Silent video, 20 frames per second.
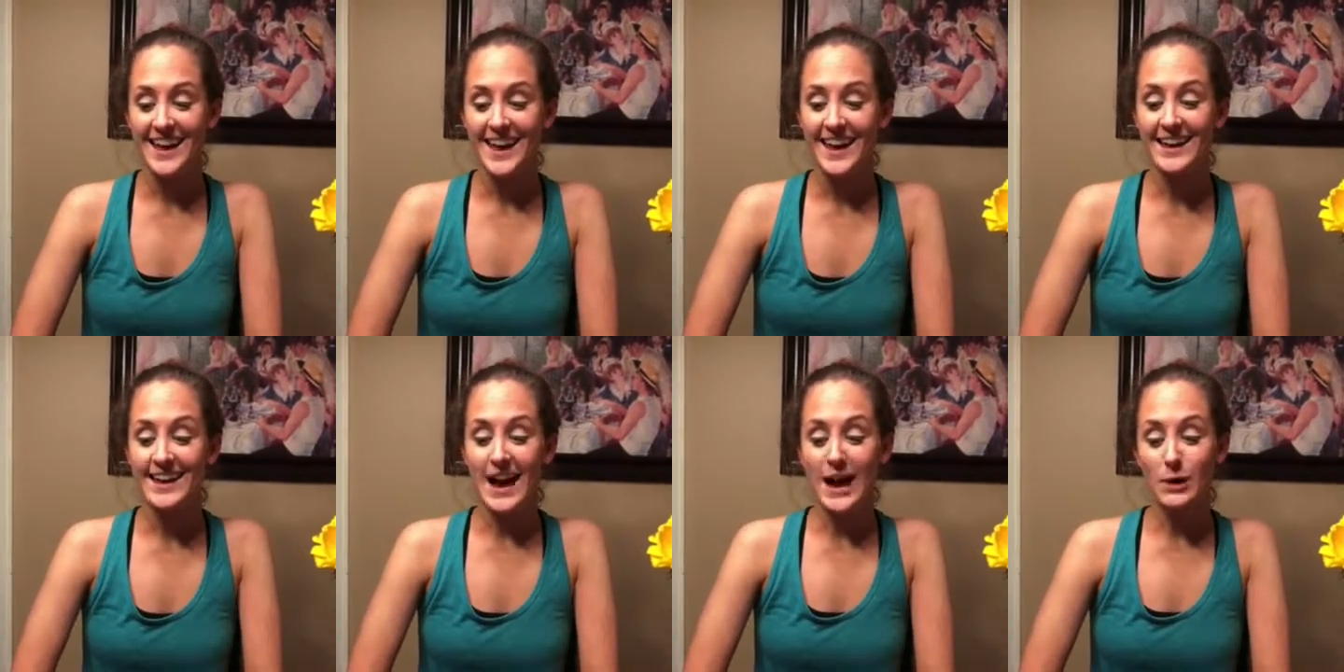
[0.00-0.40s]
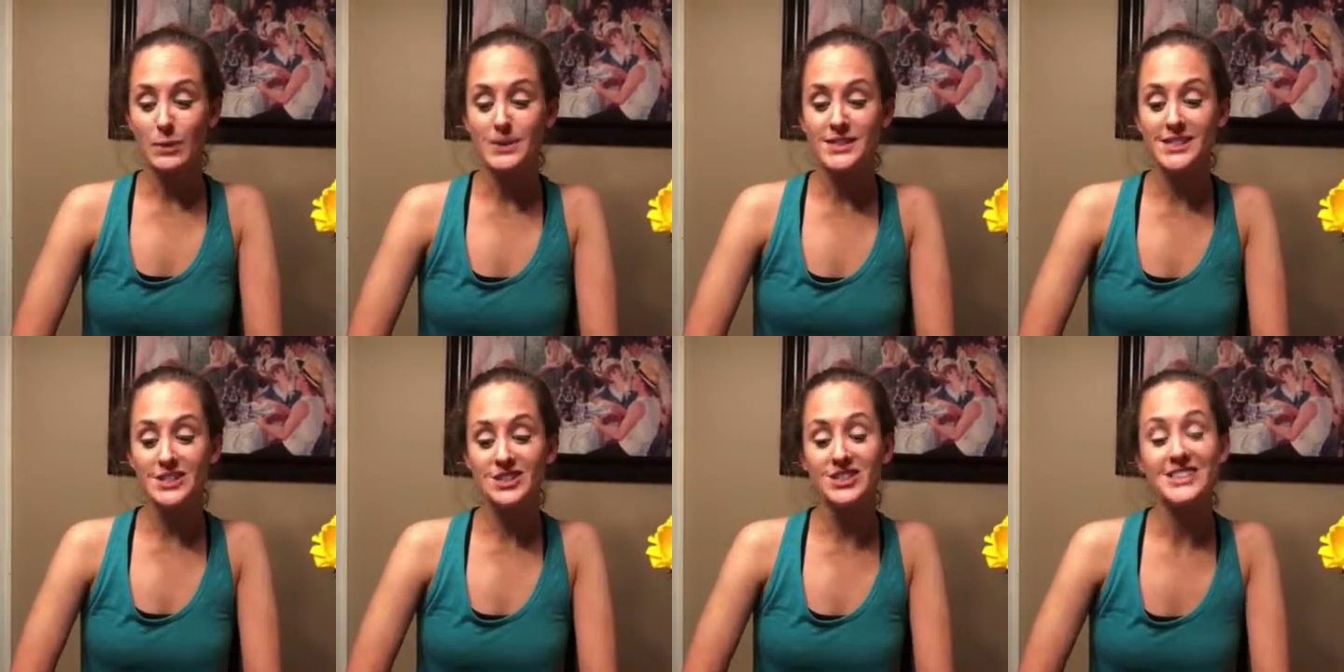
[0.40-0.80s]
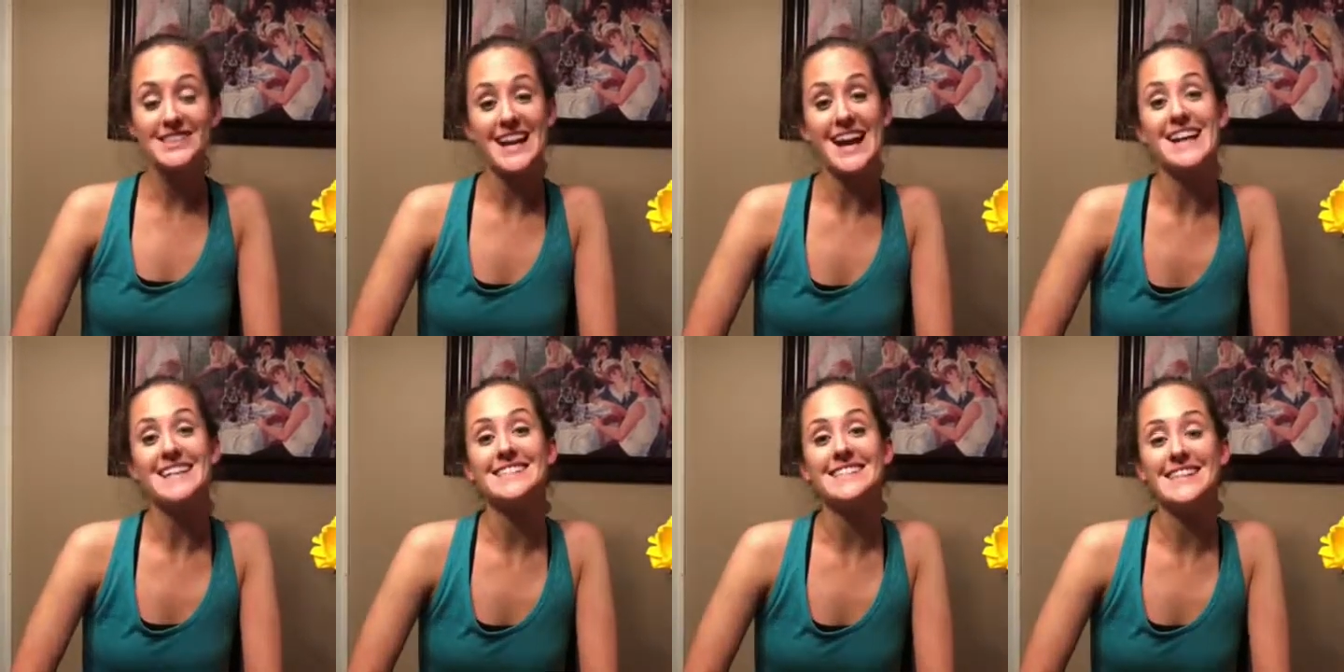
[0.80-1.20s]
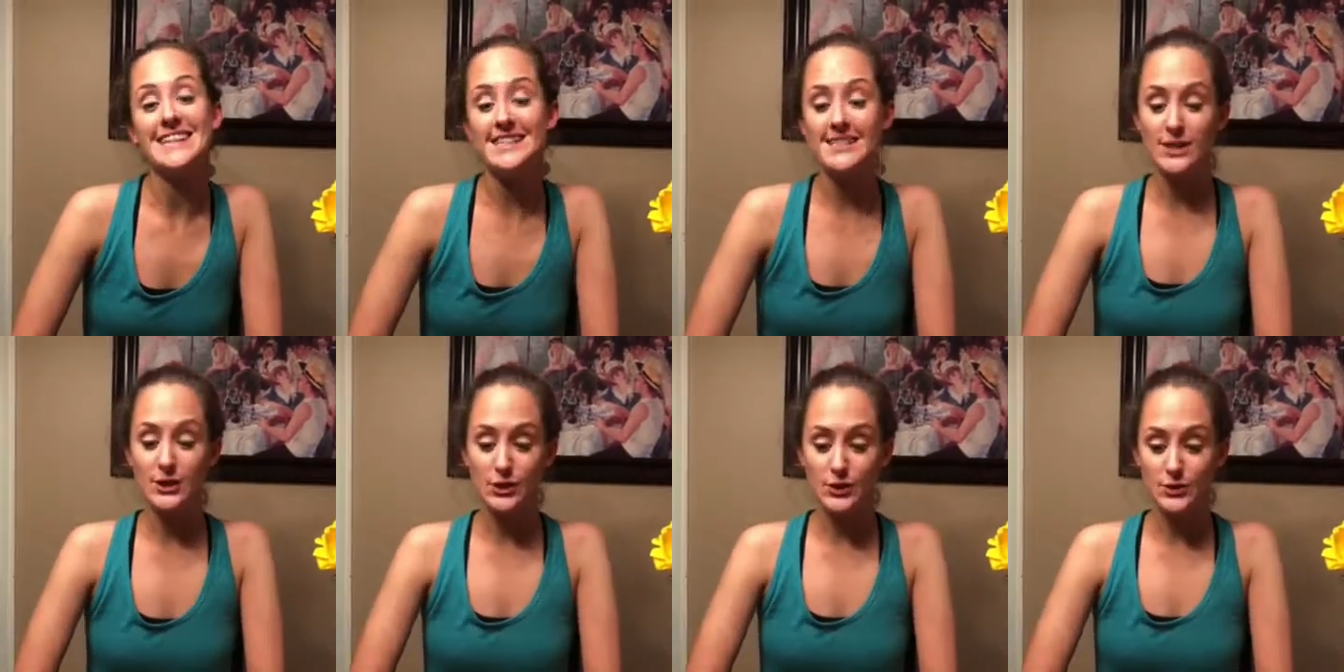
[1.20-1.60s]
An acquisition task
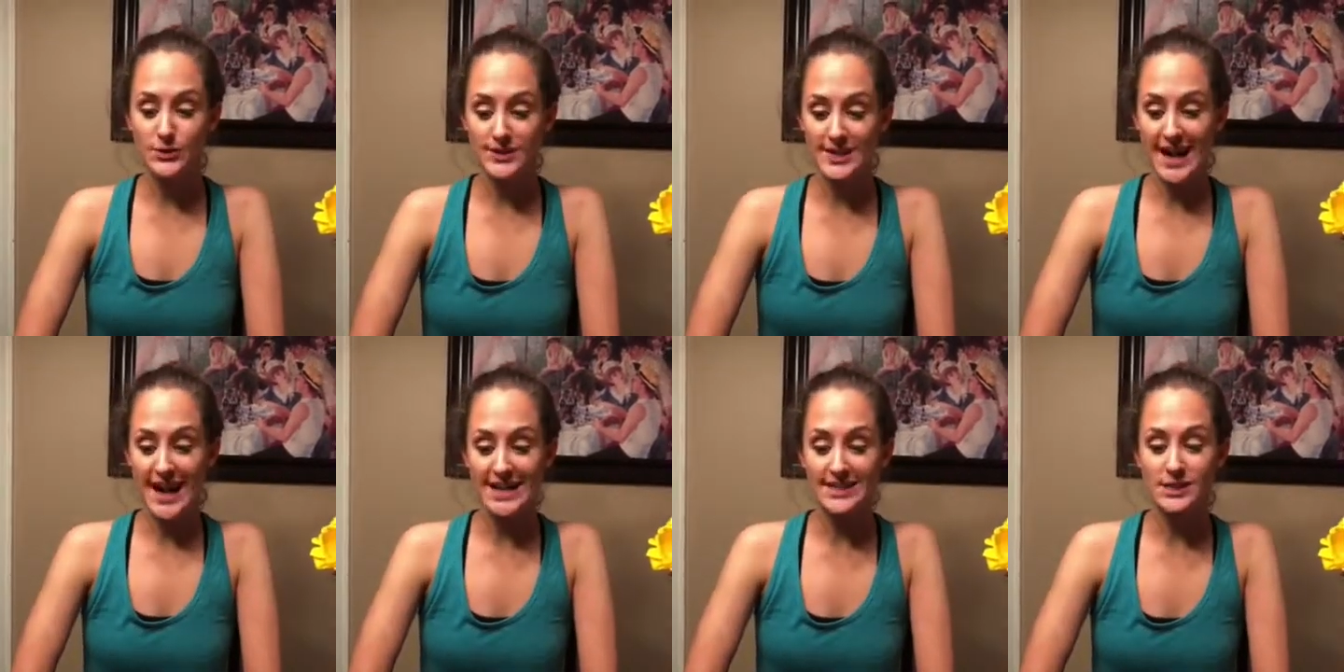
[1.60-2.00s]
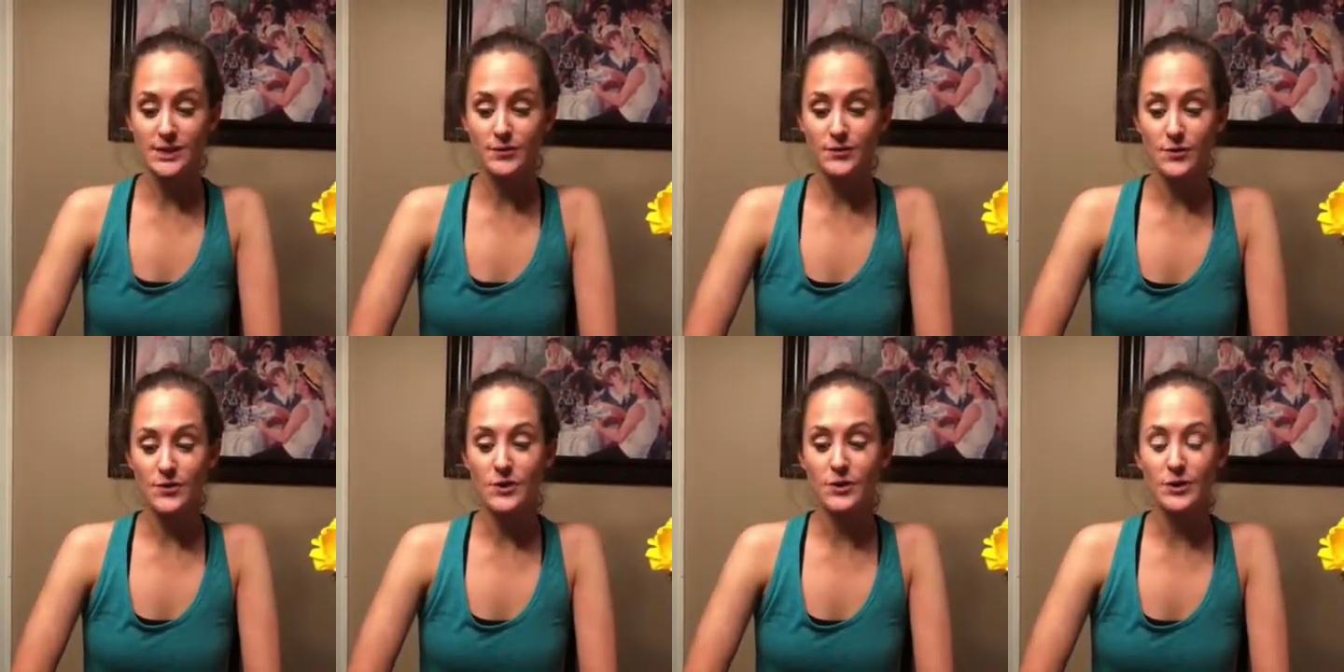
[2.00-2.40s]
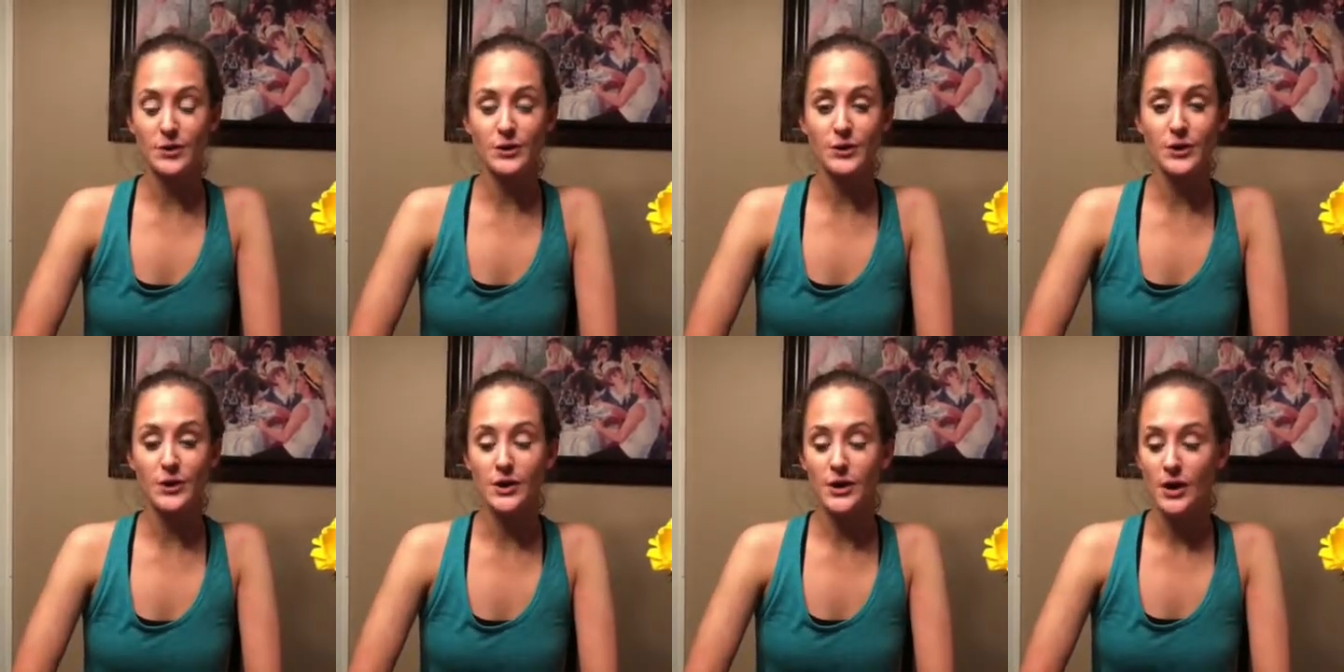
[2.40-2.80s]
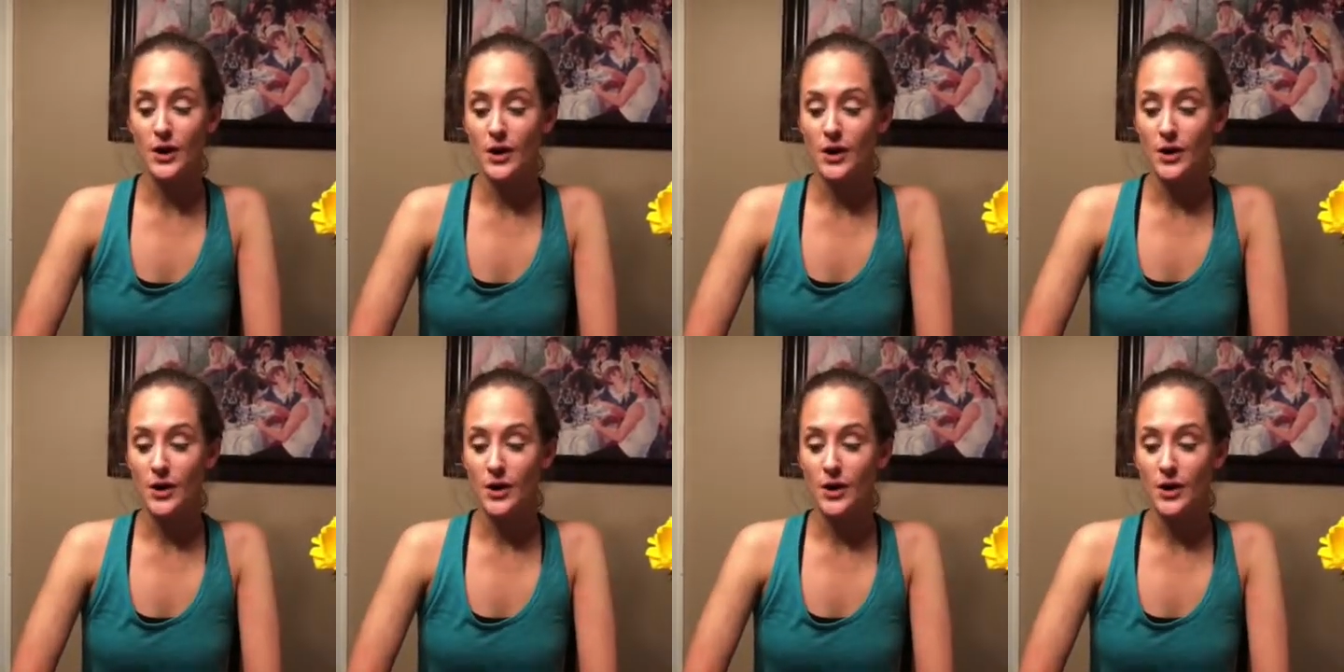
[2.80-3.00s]
is a new task for the learner